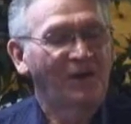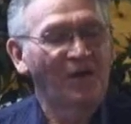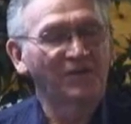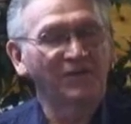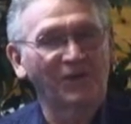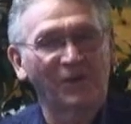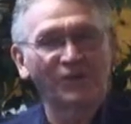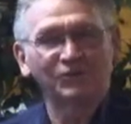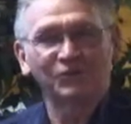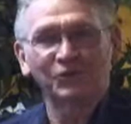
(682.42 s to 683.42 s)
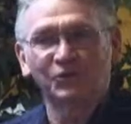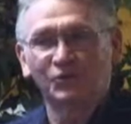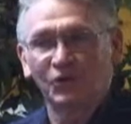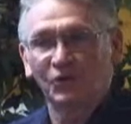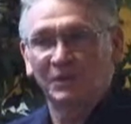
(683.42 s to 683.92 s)
over those who
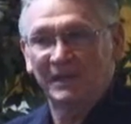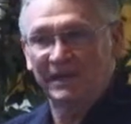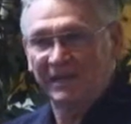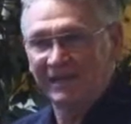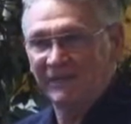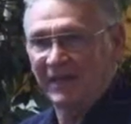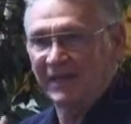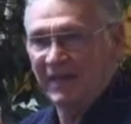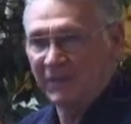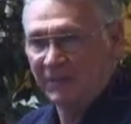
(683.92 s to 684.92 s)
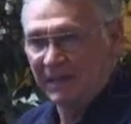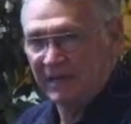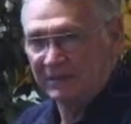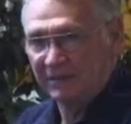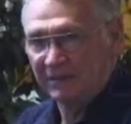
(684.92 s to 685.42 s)
do believe in a
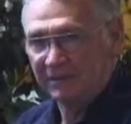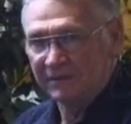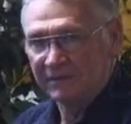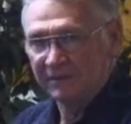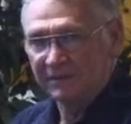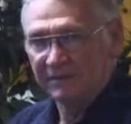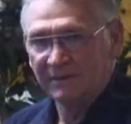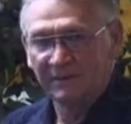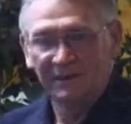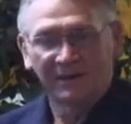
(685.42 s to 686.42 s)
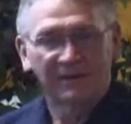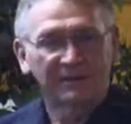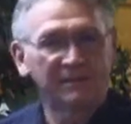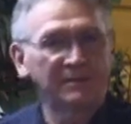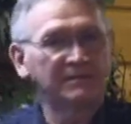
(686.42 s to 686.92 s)
religion.
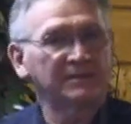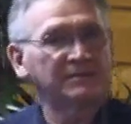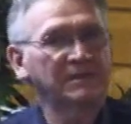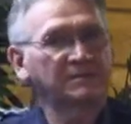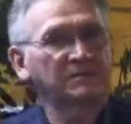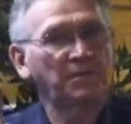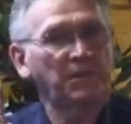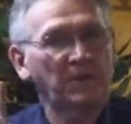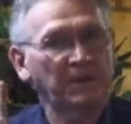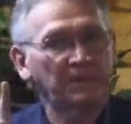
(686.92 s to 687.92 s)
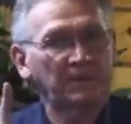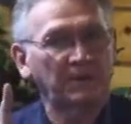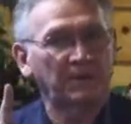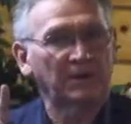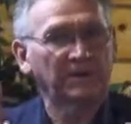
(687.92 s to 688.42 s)
This is the Supreme
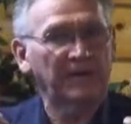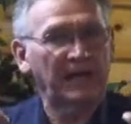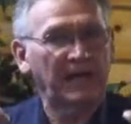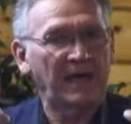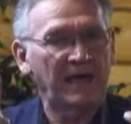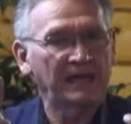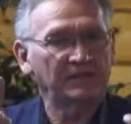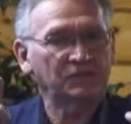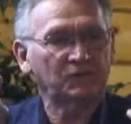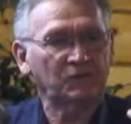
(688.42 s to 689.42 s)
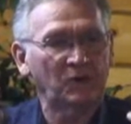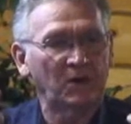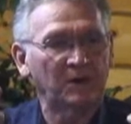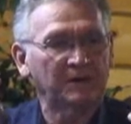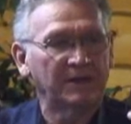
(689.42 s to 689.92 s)
Court, the highest
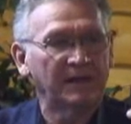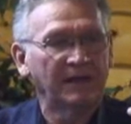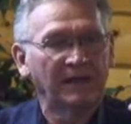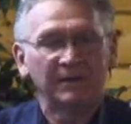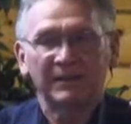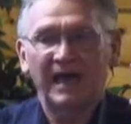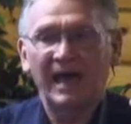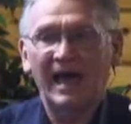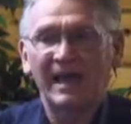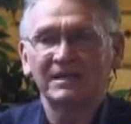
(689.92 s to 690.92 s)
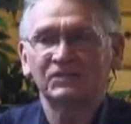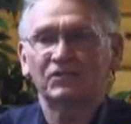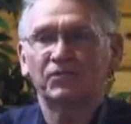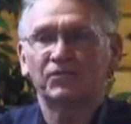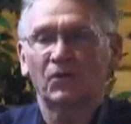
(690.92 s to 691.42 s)

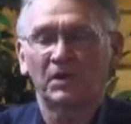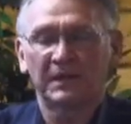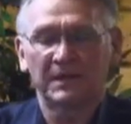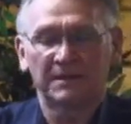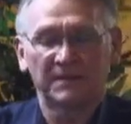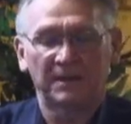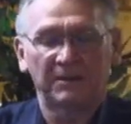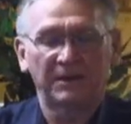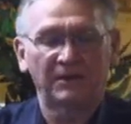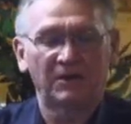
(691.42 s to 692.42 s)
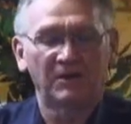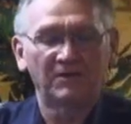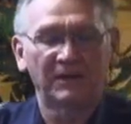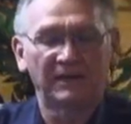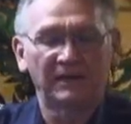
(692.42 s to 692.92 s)
authority in America
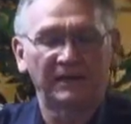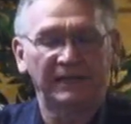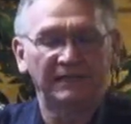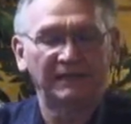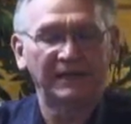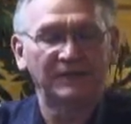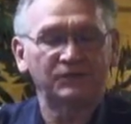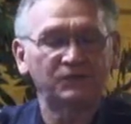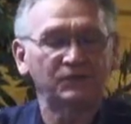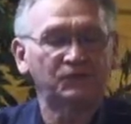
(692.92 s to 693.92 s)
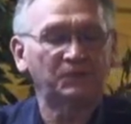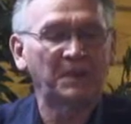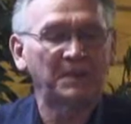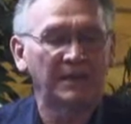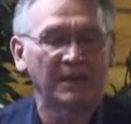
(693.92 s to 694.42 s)
over legal issues
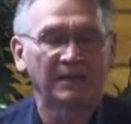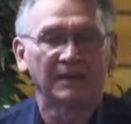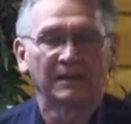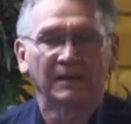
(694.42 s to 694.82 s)
speaking.